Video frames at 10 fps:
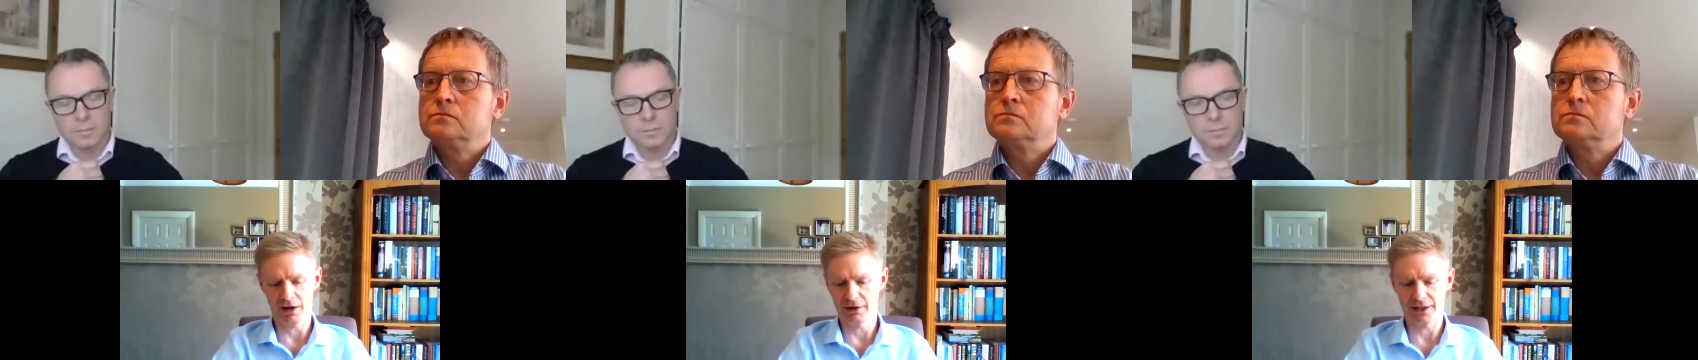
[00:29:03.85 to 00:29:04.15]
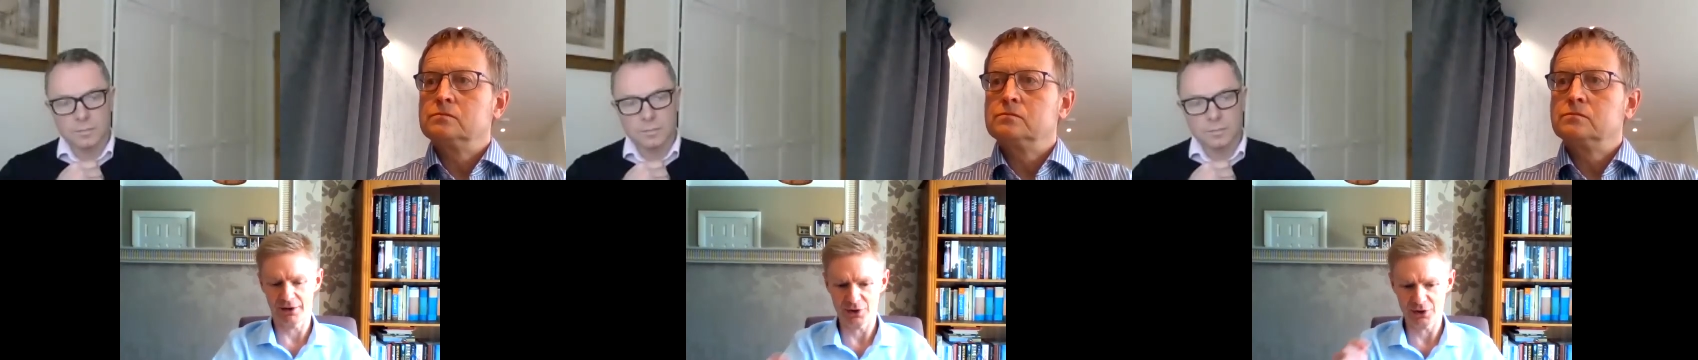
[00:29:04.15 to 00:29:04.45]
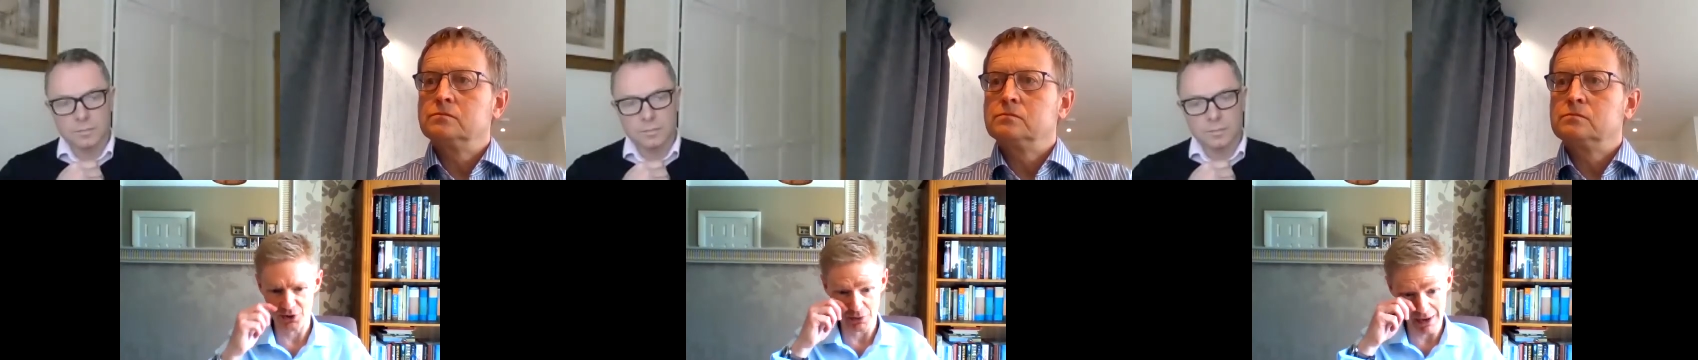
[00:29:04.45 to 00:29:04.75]
Speaker 1: you know, the,
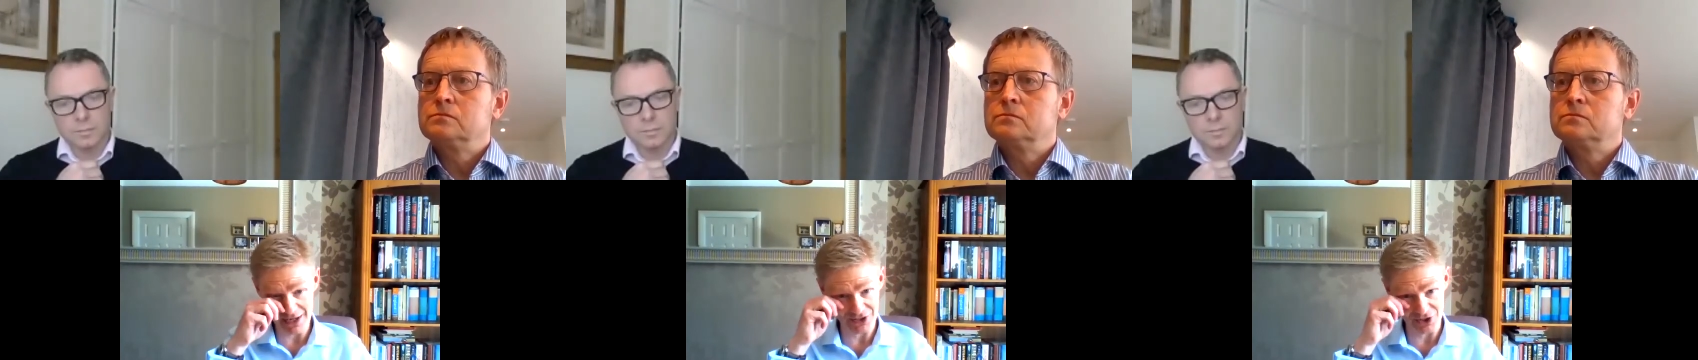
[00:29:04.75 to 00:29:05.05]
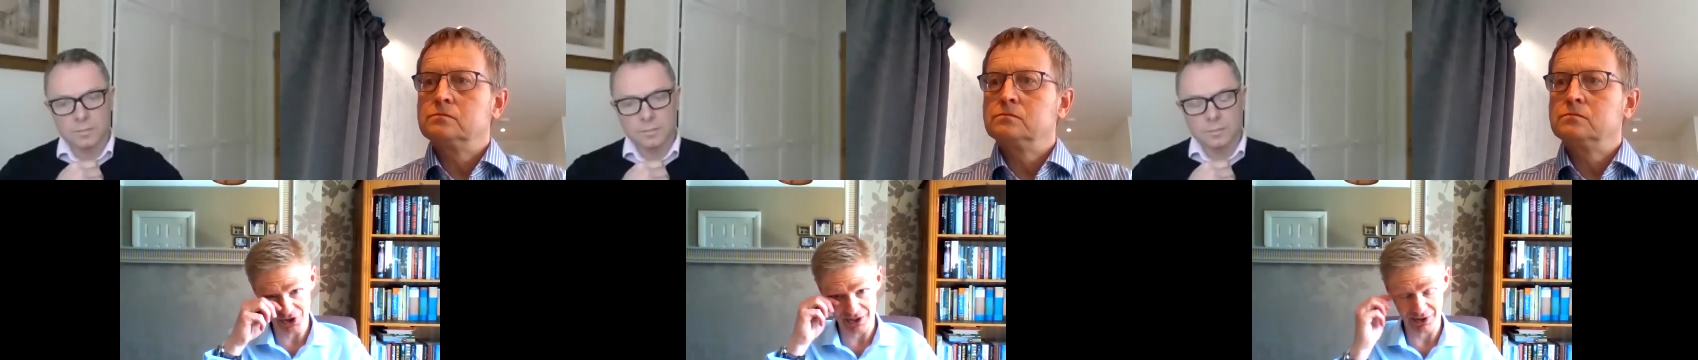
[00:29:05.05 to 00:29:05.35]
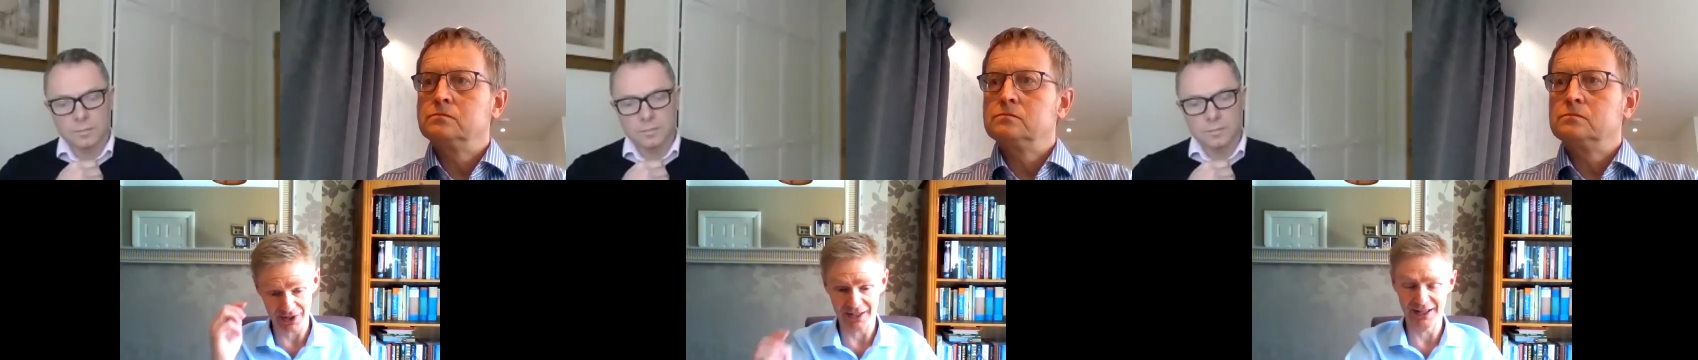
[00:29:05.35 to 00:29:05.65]
the, the, message I think
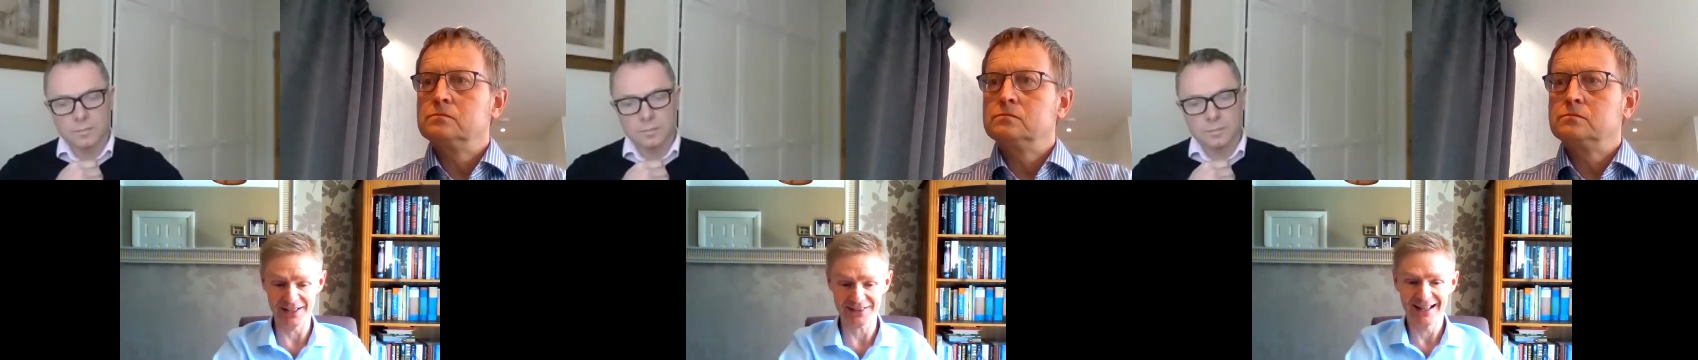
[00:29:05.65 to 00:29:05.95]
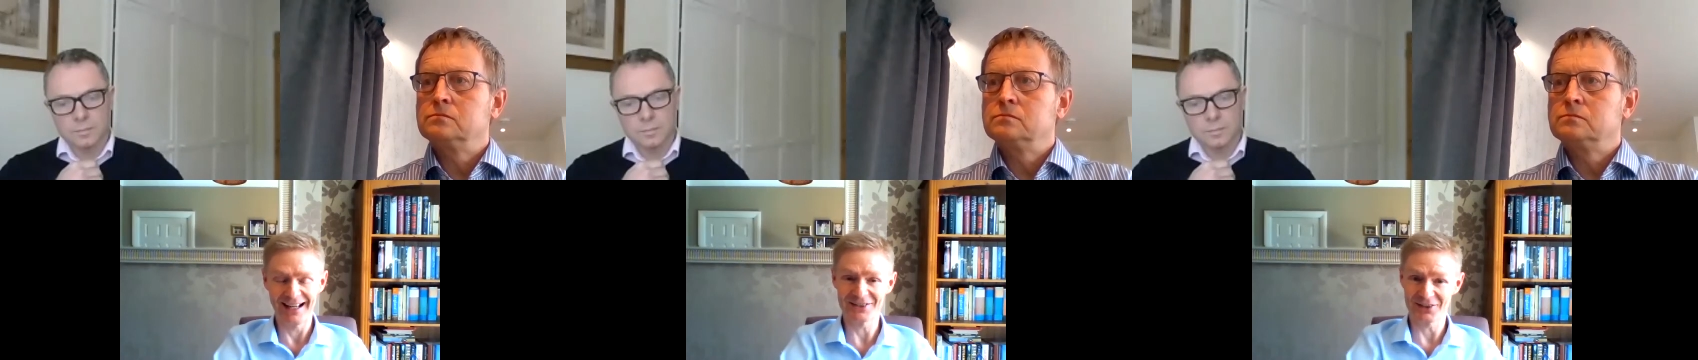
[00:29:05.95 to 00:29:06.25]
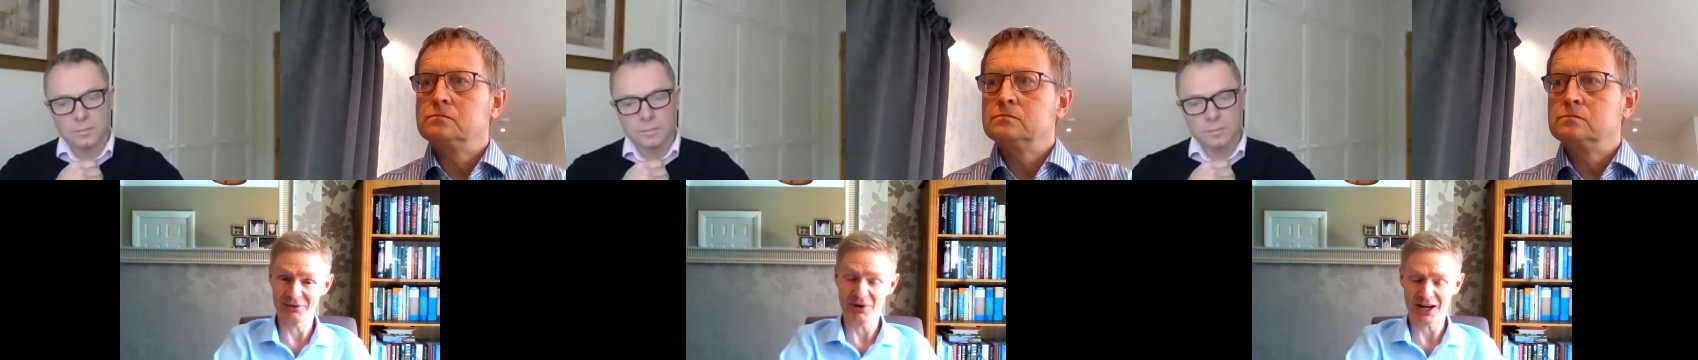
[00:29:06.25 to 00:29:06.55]
is is
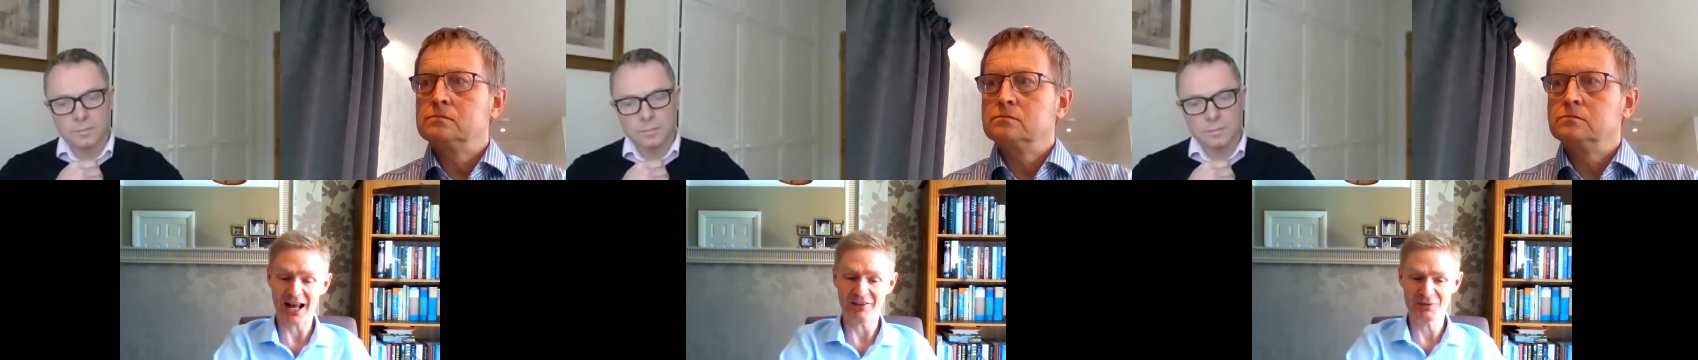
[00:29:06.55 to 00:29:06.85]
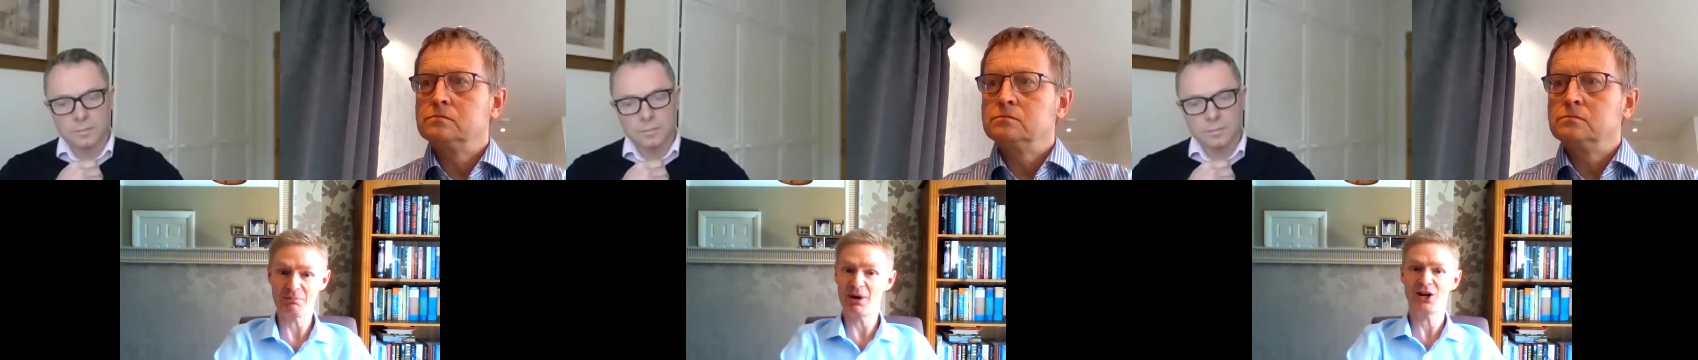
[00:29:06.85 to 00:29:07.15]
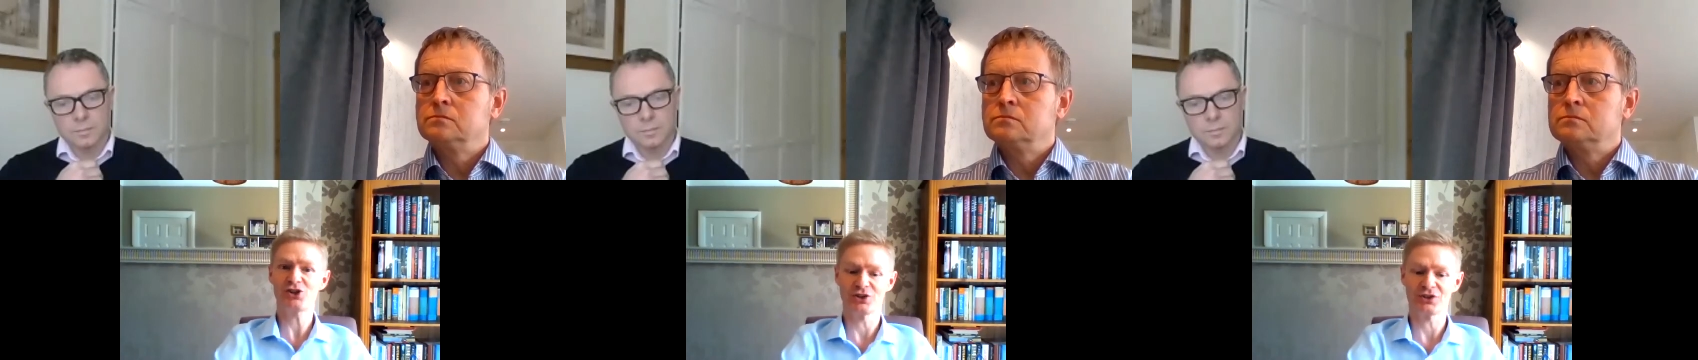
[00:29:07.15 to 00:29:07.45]
that we're going to have to be
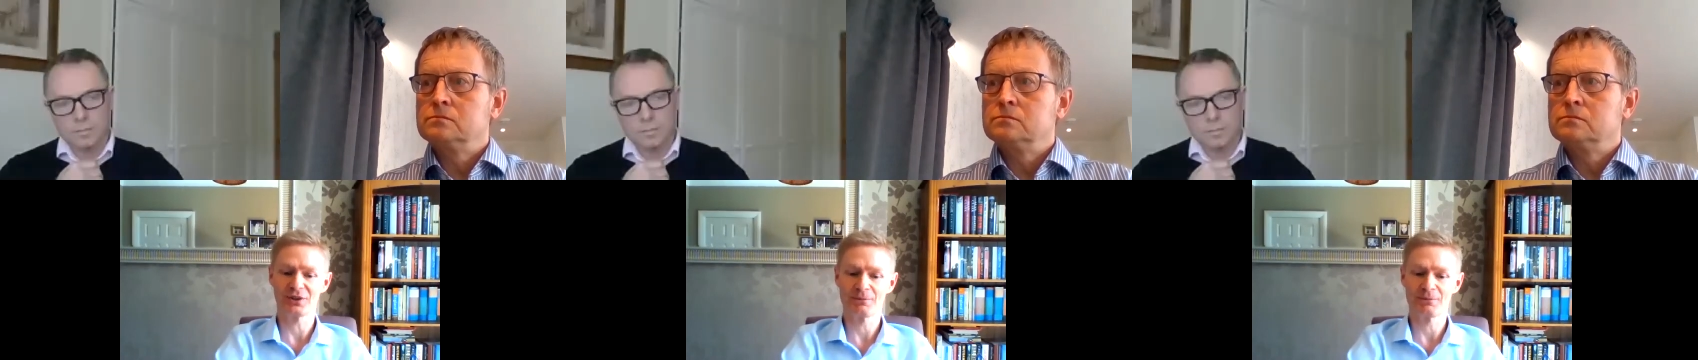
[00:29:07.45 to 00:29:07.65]
patient.